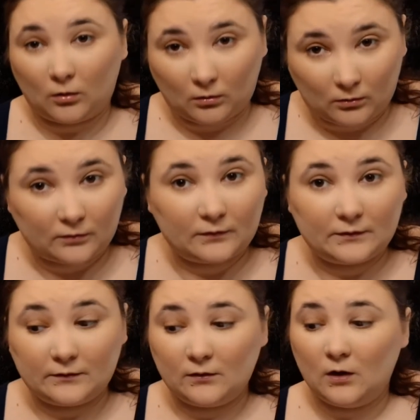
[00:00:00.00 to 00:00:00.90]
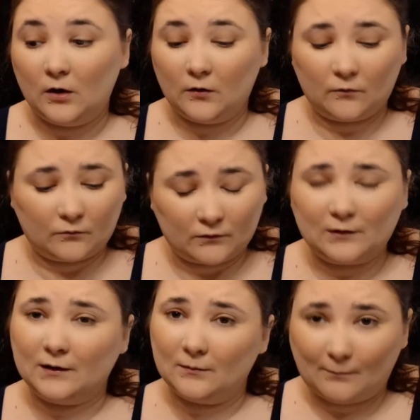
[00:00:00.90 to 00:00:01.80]
hurt
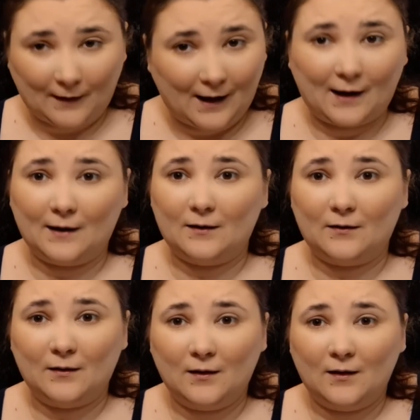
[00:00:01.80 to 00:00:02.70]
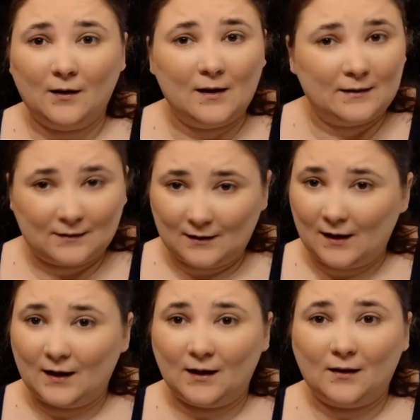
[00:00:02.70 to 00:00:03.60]
really bad
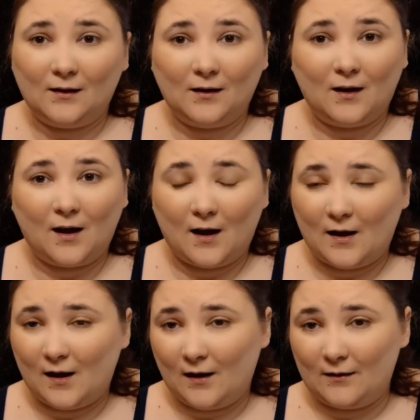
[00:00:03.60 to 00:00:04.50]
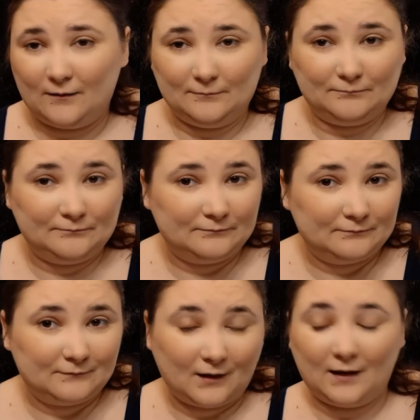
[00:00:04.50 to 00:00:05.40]
today. I
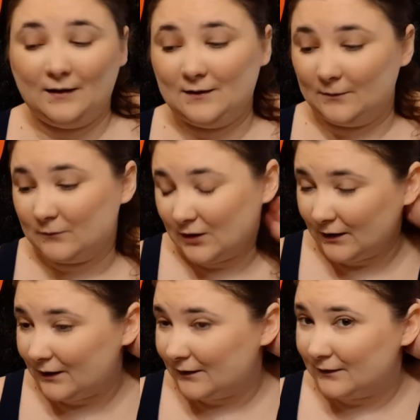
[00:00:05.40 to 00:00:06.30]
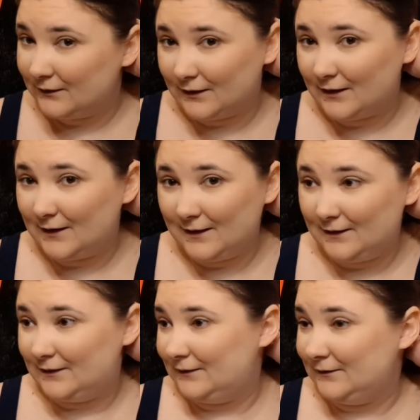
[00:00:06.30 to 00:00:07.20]
ate some chicken
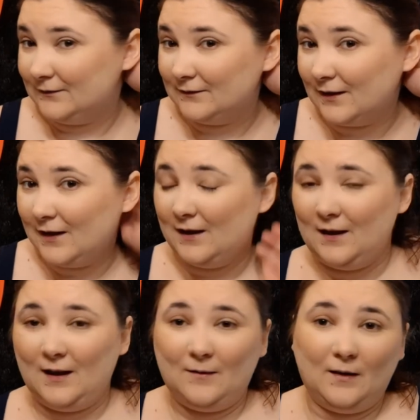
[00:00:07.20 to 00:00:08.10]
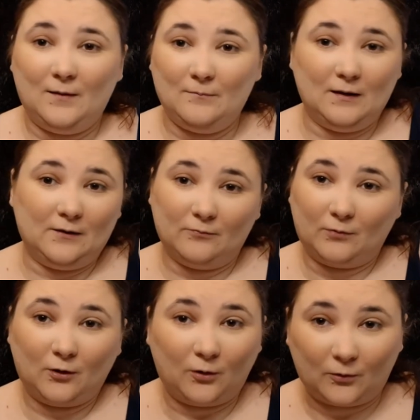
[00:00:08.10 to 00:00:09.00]
and it made them
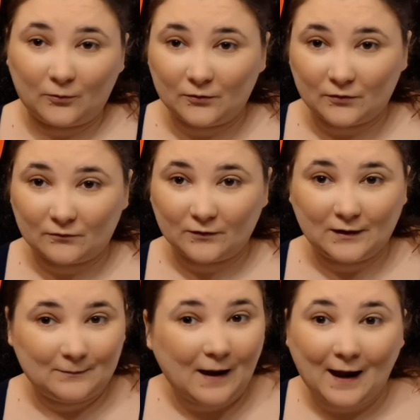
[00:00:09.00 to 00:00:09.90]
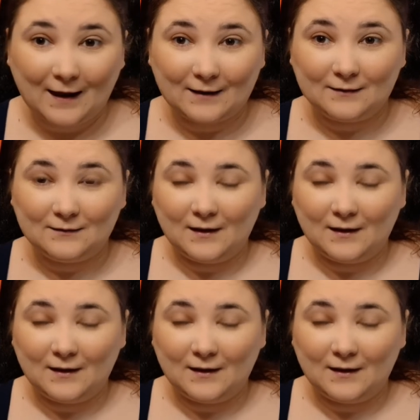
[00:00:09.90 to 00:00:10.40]
hurt really bad.